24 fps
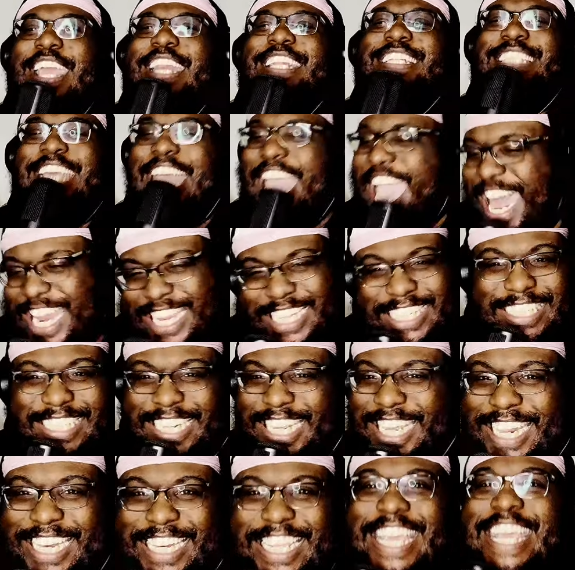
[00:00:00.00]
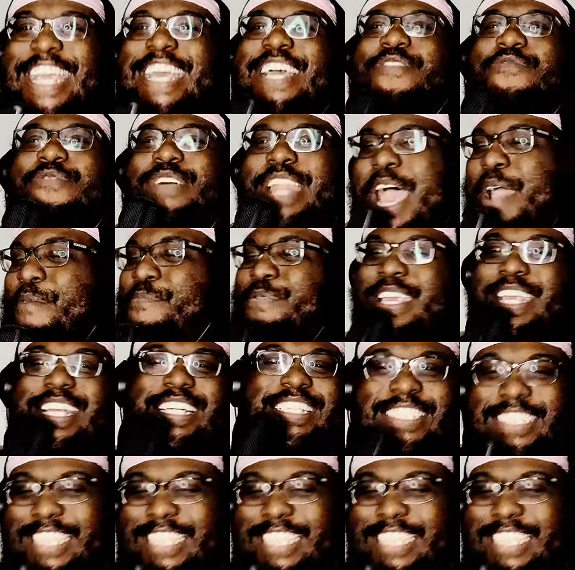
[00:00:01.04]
and talented. Without being